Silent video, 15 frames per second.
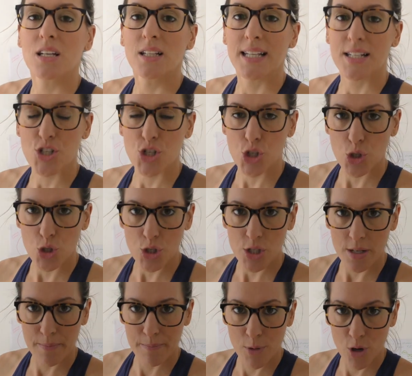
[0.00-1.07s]
let's do
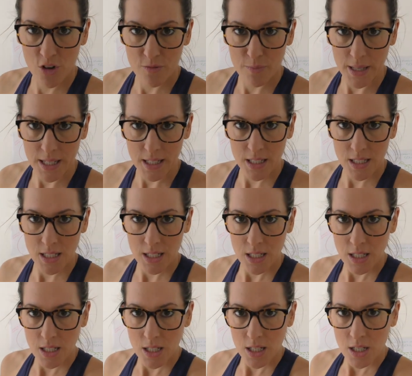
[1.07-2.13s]
some movement
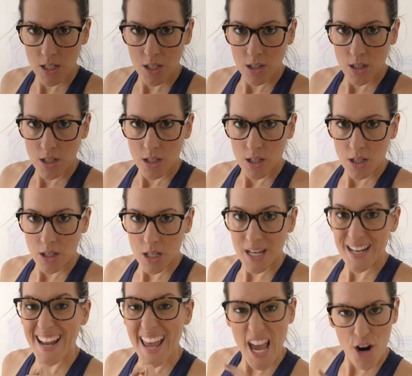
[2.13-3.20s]

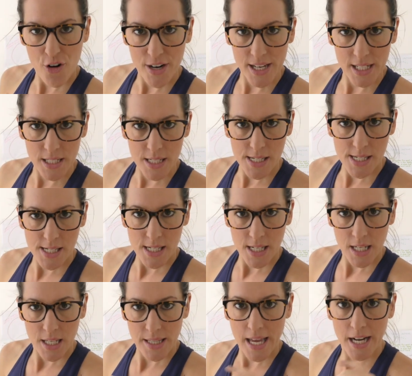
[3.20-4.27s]
in areas
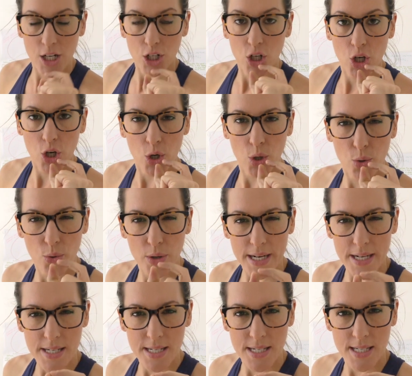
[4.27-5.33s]
that
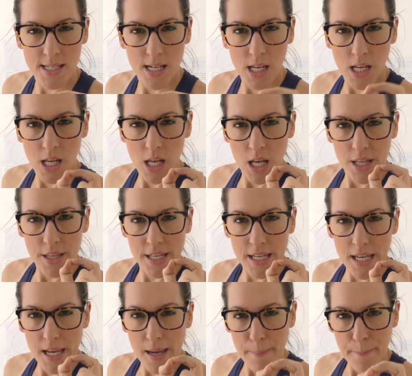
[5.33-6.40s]
increase the
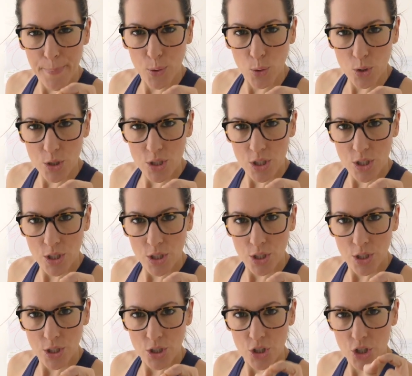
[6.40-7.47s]
input
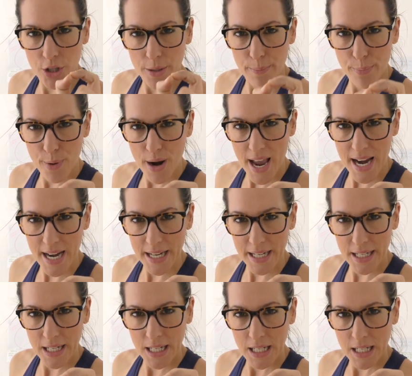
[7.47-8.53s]
to the
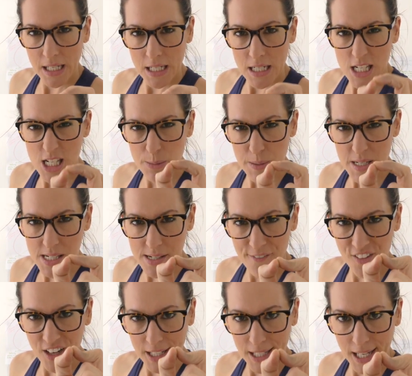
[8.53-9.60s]
brain
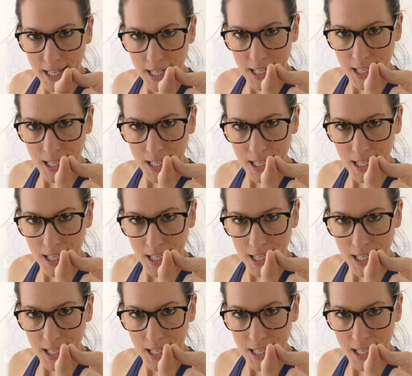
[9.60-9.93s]
specifically.